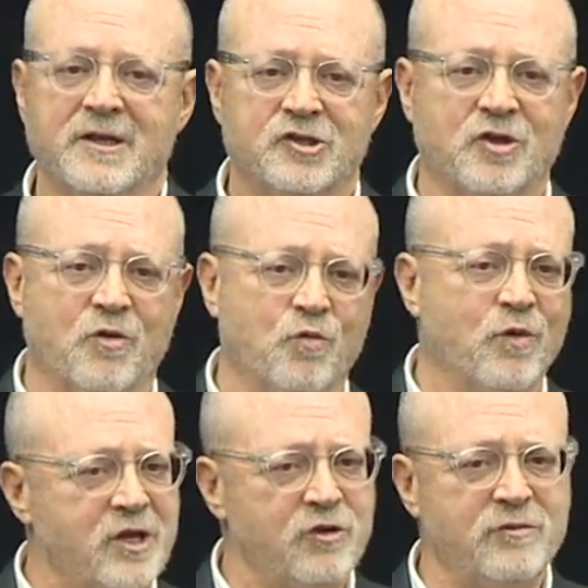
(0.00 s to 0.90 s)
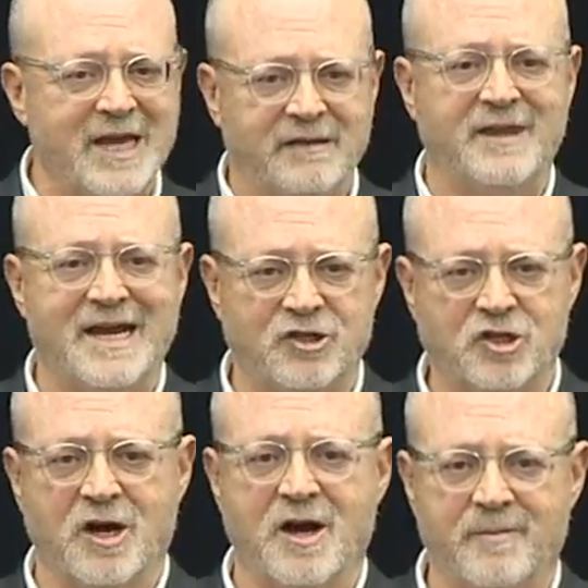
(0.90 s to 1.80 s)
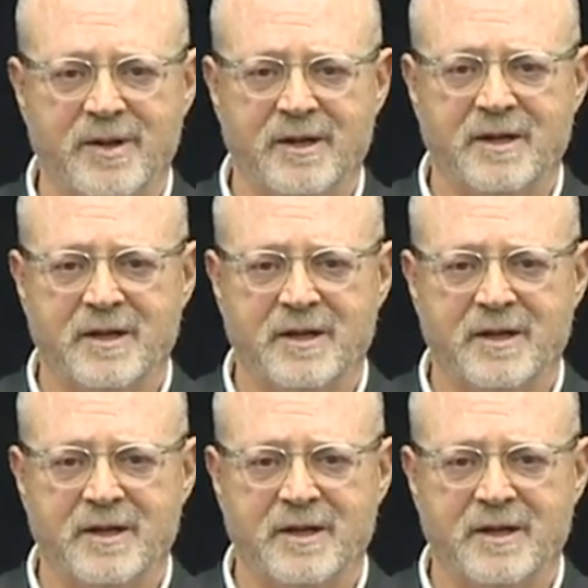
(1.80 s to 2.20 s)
So when you get that job,